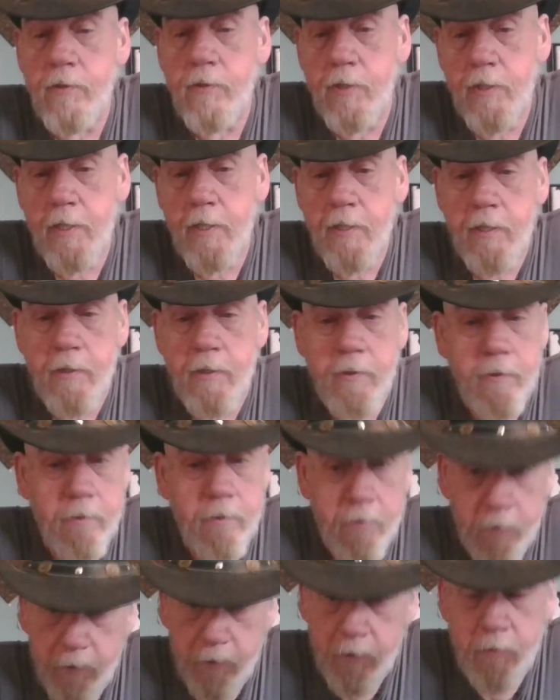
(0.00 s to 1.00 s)
Shady
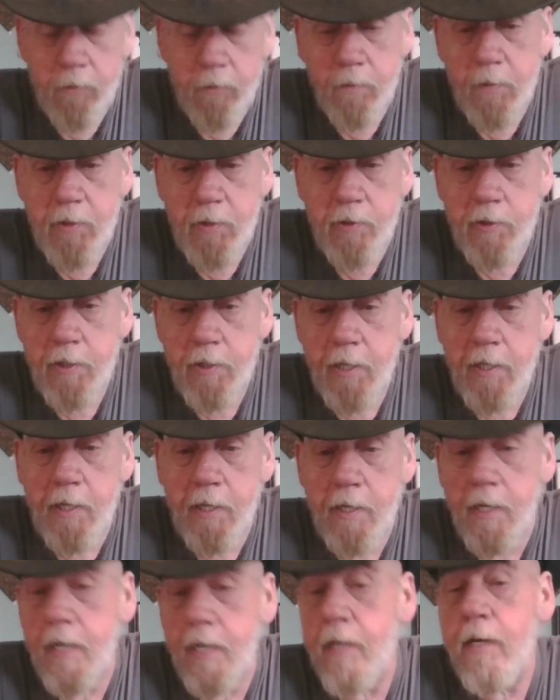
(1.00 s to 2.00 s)
took little Miss
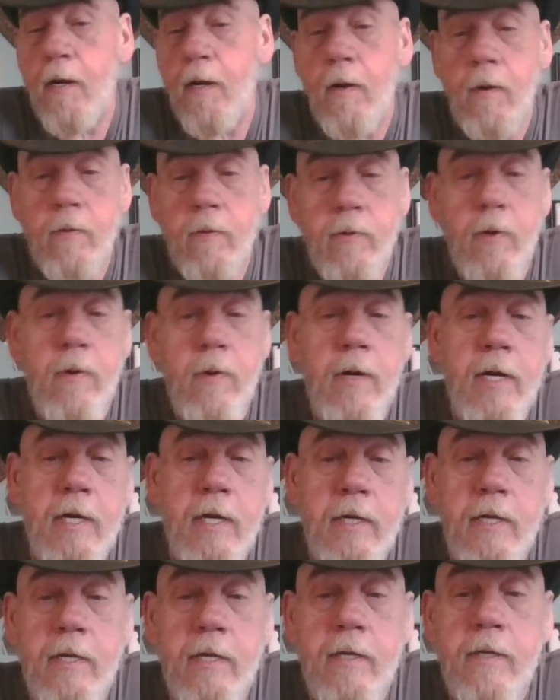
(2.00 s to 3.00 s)
Shady and all the
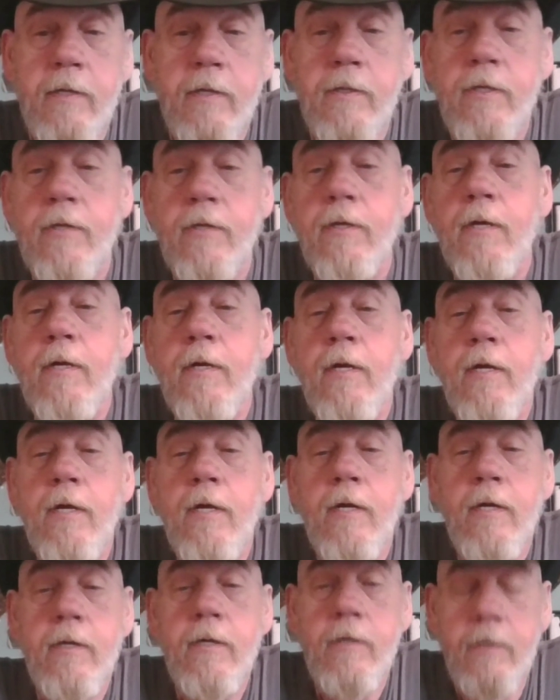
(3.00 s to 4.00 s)
grandkids
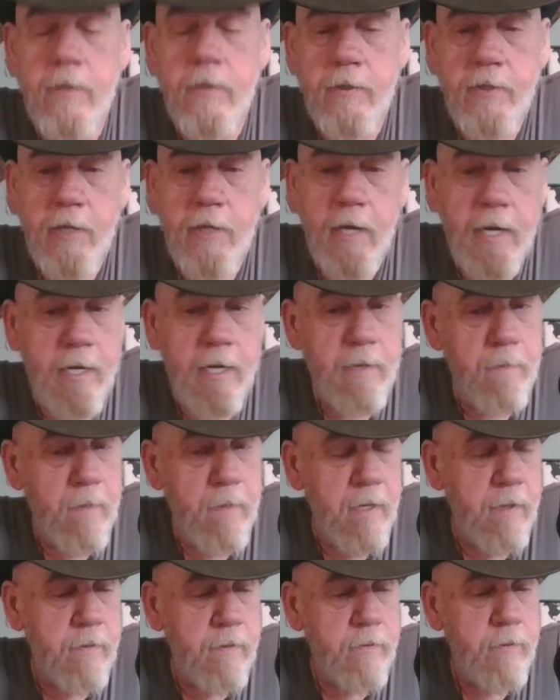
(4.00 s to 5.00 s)
to the Cheyenne
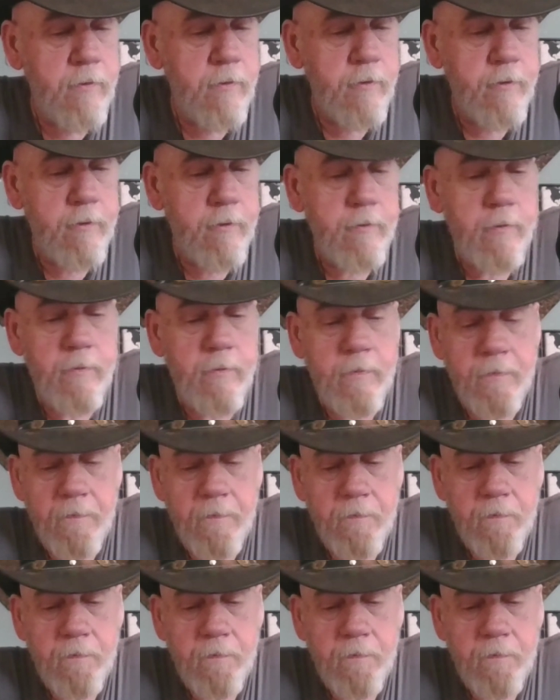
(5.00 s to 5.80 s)
Mountain Zoo.